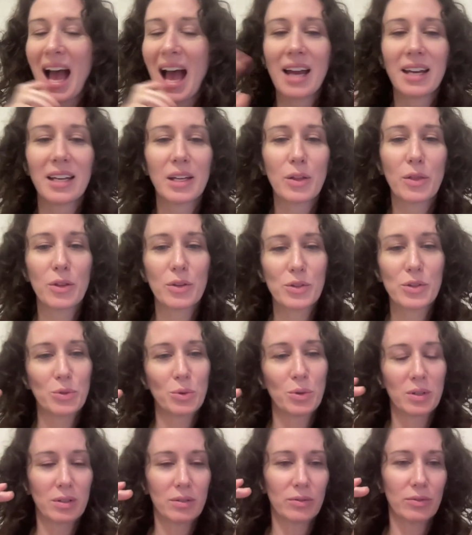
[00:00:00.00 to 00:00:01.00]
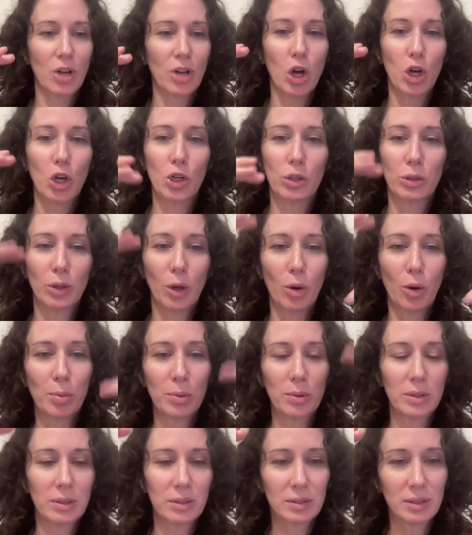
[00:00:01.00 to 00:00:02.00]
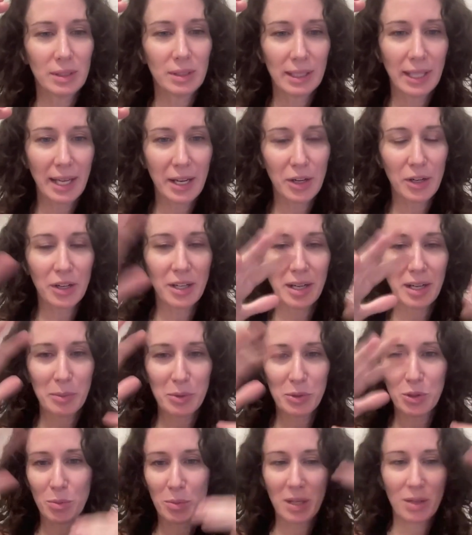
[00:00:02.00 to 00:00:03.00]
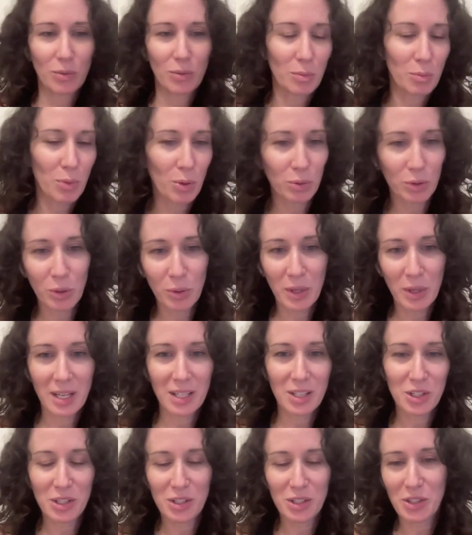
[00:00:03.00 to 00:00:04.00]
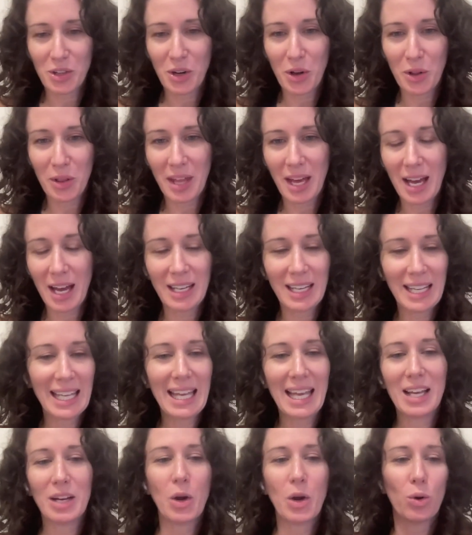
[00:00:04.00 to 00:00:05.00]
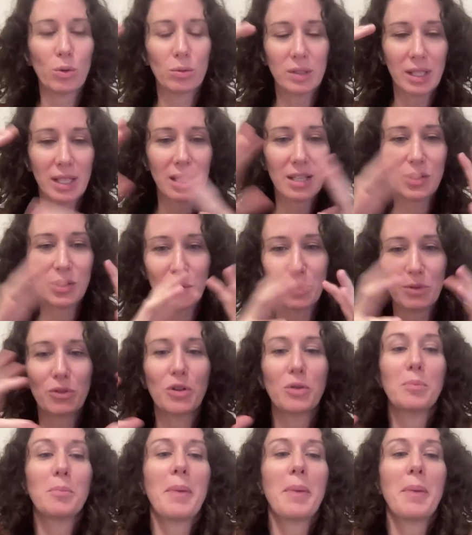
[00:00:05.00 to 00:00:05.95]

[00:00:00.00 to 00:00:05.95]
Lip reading: adding the sort of global layer, and I'm assuming remote locations and all that can only sort of